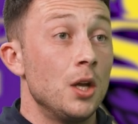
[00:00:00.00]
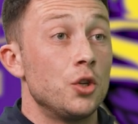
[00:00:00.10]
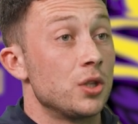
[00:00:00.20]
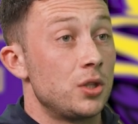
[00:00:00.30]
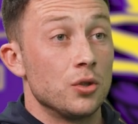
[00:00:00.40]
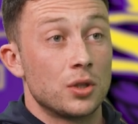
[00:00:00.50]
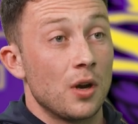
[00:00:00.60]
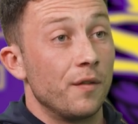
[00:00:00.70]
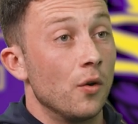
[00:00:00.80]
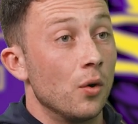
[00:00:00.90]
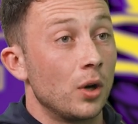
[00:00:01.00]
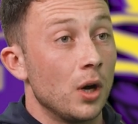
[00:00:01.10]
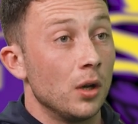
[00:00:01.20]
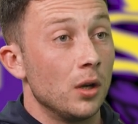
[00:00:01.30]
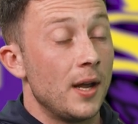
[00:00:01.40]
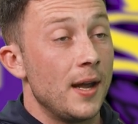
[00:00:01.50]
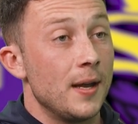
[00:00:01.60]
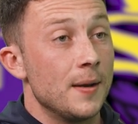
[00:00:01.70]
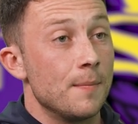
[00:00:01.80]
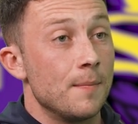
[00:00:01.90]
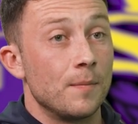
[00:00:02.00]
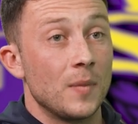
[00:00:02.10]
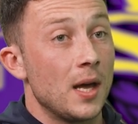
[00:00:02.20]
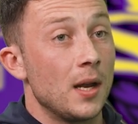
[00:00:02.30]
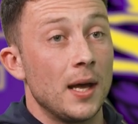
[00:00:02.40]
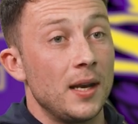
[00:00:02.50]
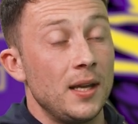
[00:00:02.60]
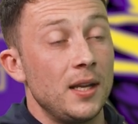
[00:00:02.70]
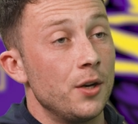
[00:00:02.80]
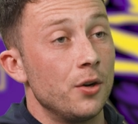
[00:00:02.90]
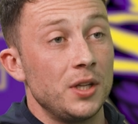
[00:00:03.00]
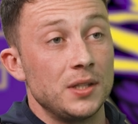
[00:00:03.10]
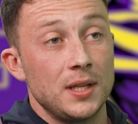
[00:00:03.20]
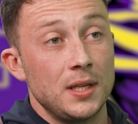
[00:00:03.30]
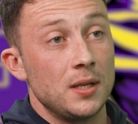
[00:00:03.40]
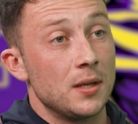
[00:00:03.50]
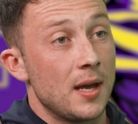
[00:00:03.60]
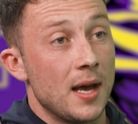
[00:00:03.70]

just got a phone call at 18 or 19,